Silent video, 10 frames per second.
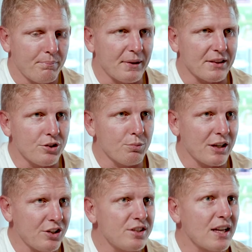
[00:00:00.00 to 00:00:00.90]
But
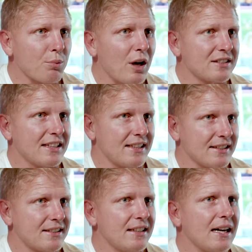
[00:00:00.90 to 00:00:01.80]
when New South Wales gets
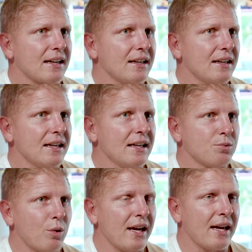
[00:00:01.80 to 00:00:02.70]
unstuck
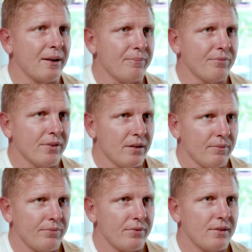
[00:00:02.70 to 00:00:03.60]
is where
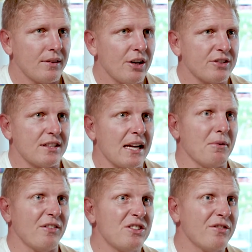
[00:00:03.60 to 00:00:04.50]
they're a team
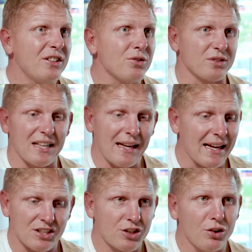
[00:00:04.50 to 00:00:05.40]
of individuals.
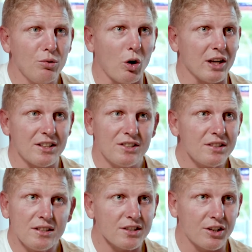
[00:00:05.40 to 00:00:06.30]
They're skill-wise, they're
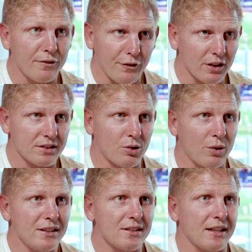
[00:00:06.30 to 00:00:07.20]
just as skillful as
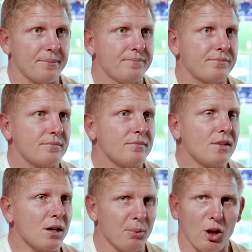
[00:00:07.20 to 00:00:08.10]
Queensland.
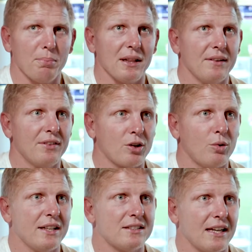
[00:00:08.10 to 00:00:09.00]
But I believe the
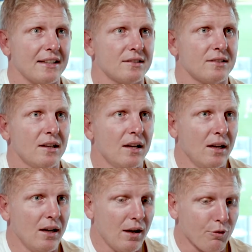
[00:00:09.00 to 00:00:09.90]
Queenslanders
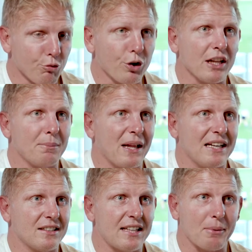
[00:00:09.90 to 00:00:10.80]
really play
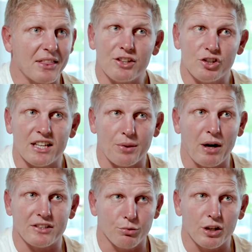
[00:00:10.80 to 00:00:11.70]
as a team. I think New South
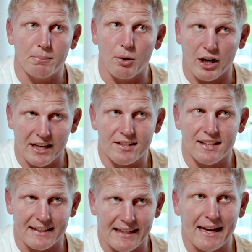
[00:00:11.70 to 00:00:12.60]
Wales are really buying into
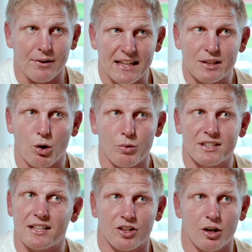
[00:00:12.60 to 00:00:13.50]
that now, and that's why we're
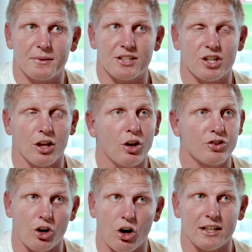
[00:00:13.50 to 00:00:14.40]
seeing the competition a
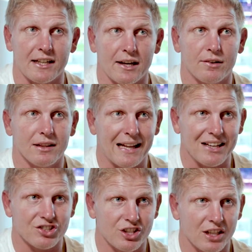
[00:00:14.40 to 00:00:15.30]
lot tighter now
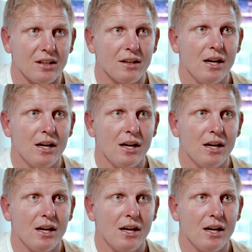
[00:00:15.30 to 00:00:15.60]
last year.